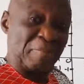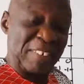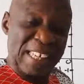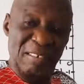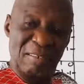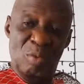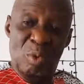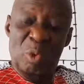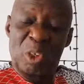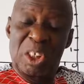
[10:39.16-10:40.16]
of thing,
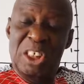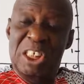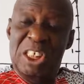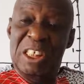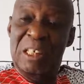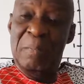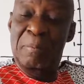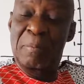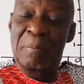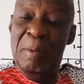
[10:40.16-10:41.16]
we always remember
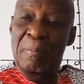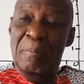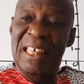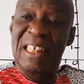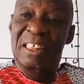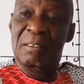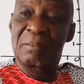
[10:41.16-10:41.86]
this man.